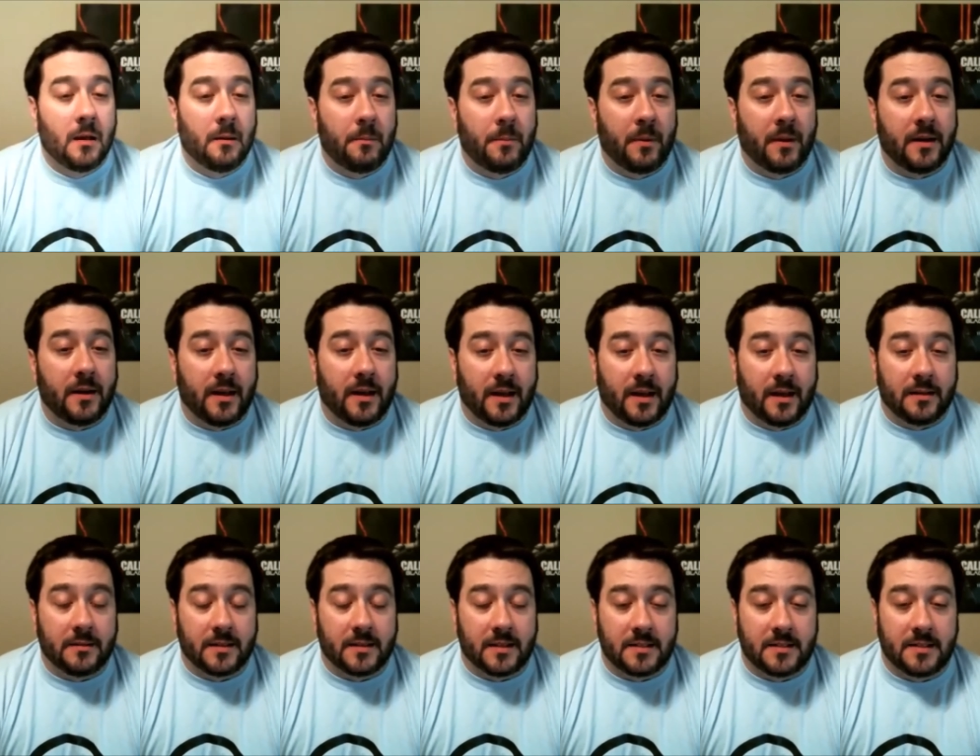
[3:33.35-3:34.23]
but
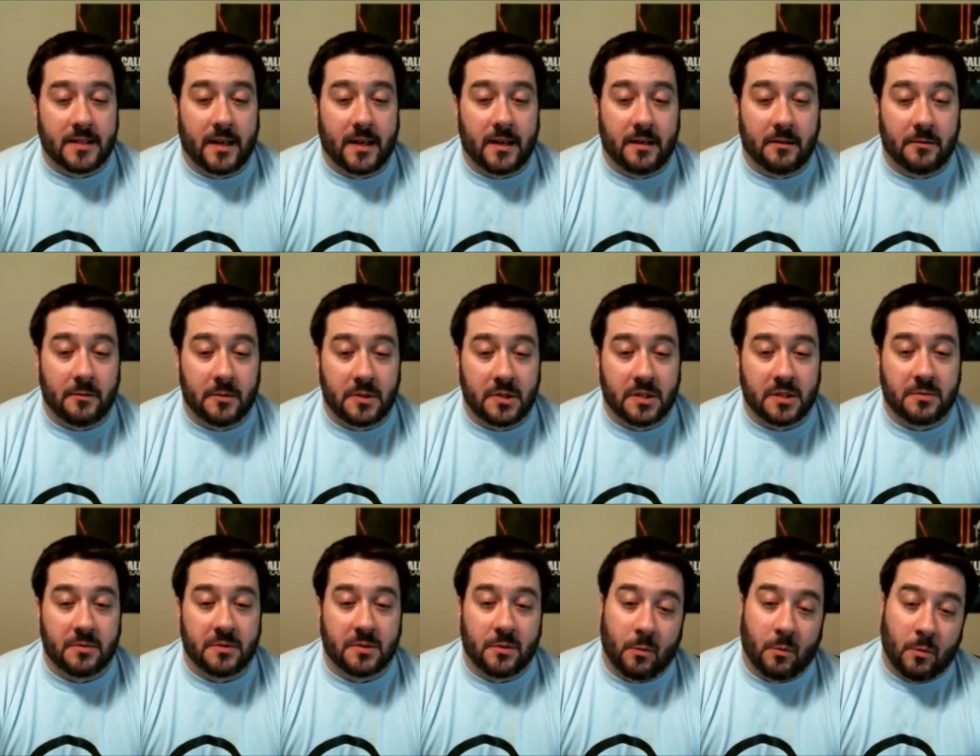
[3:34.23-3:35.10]
as I said, it
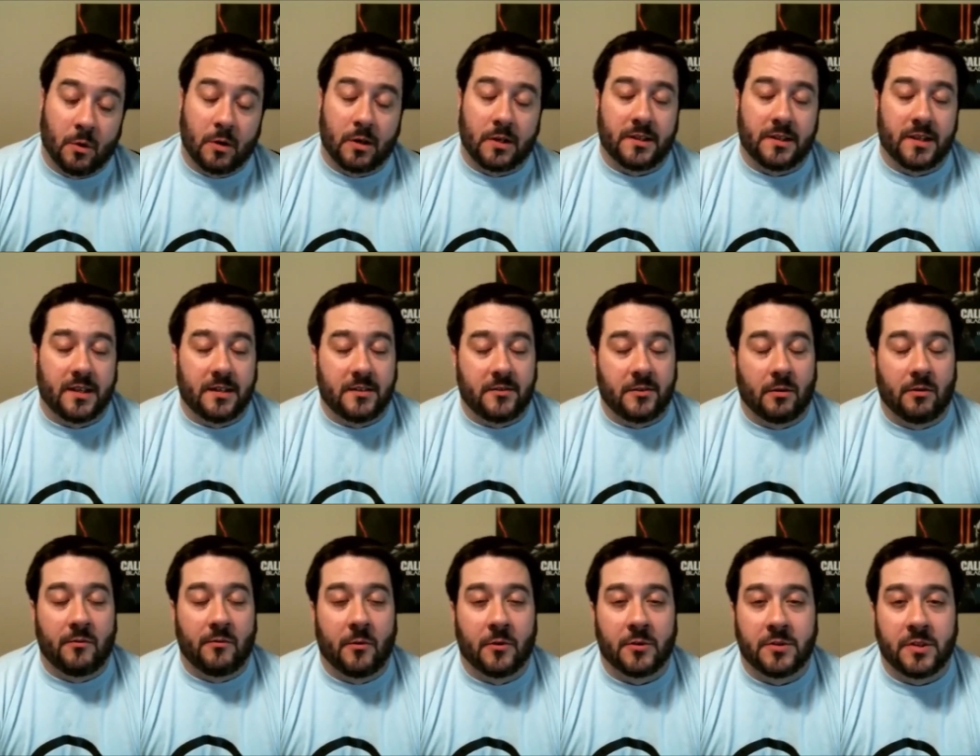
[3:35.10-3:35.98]
was a work thing, so
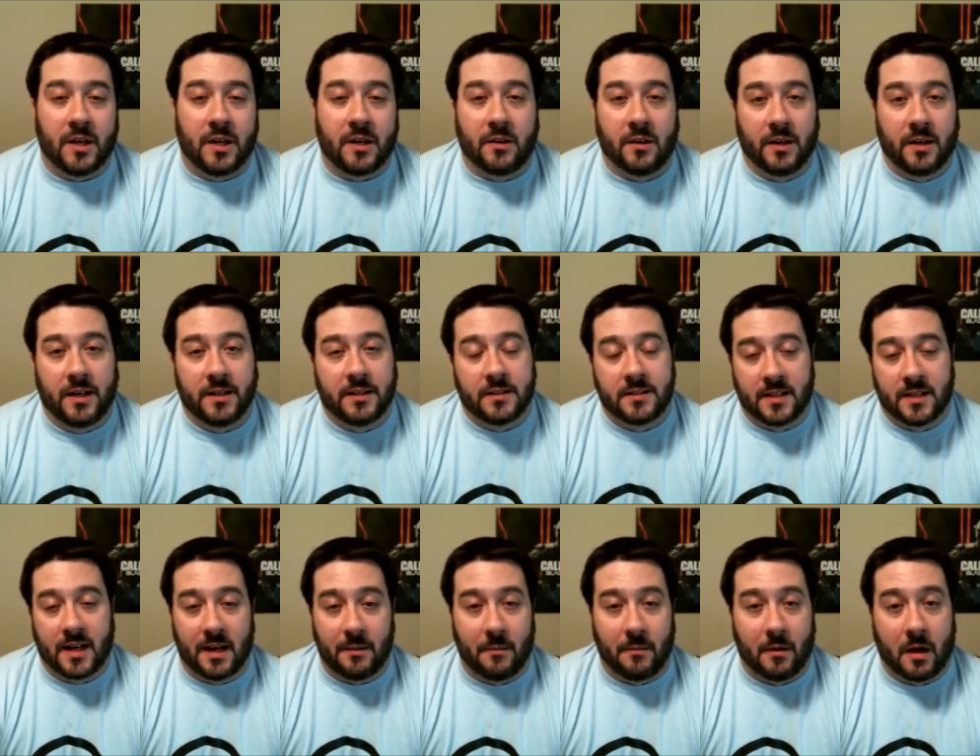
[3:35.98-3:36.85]
unfortunately I couldn't get the
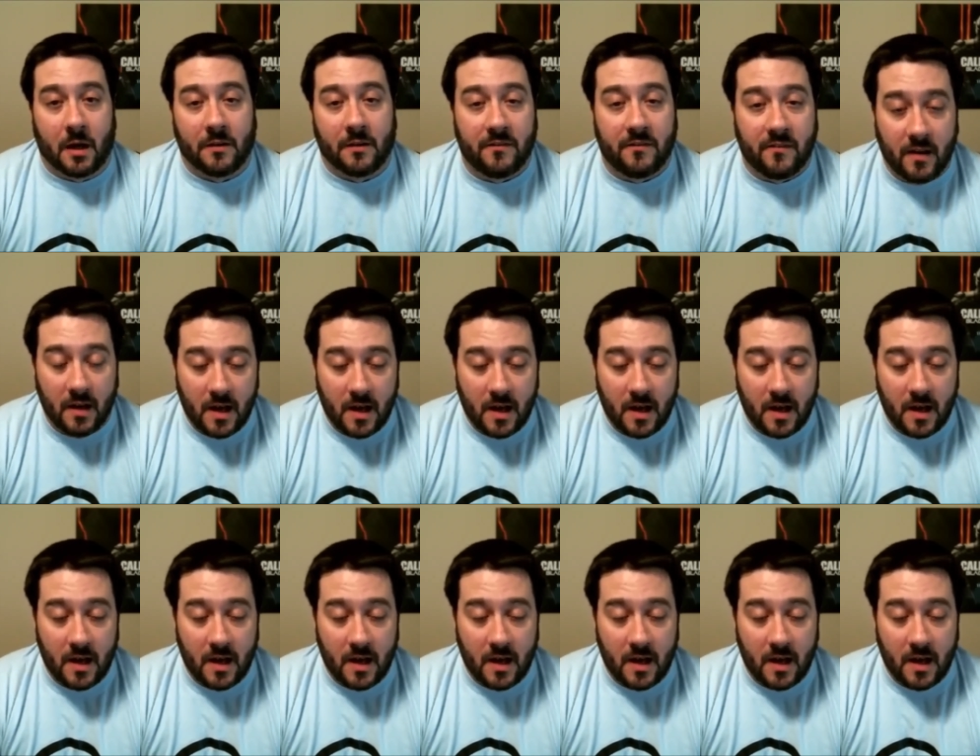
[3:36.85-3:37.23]
time off.